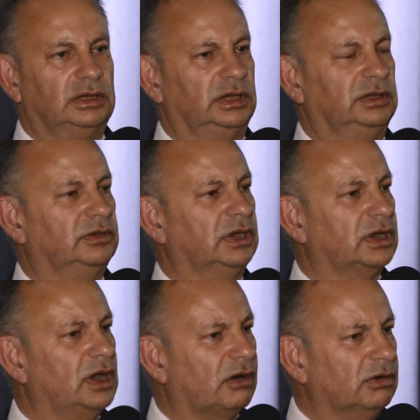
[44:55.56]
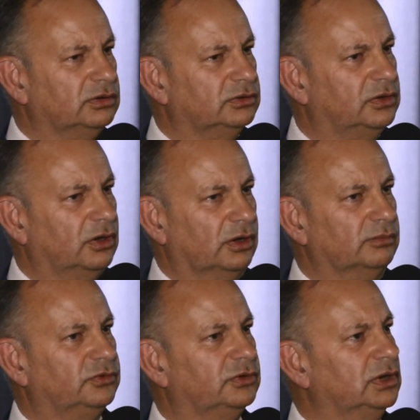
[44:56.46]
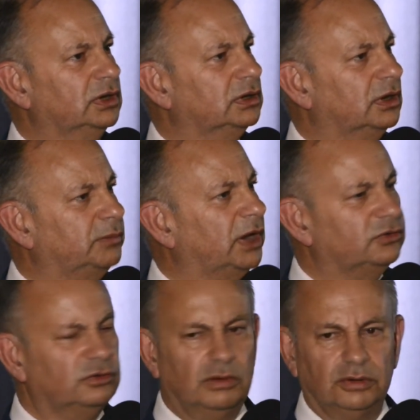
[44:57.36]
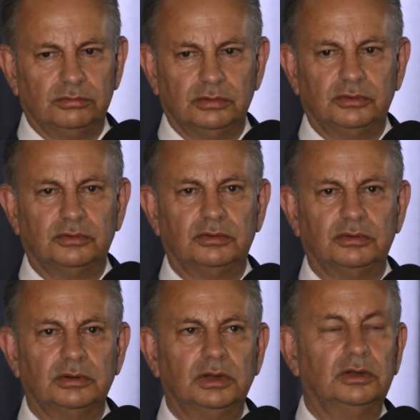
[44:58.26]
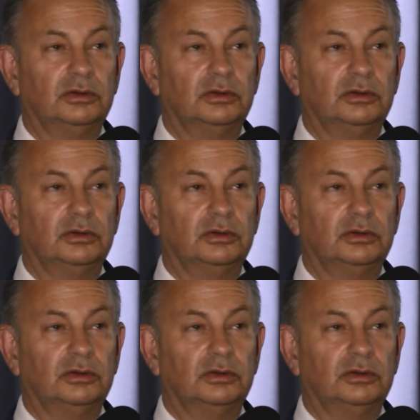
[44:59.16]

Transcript: in, in current terms, about 200,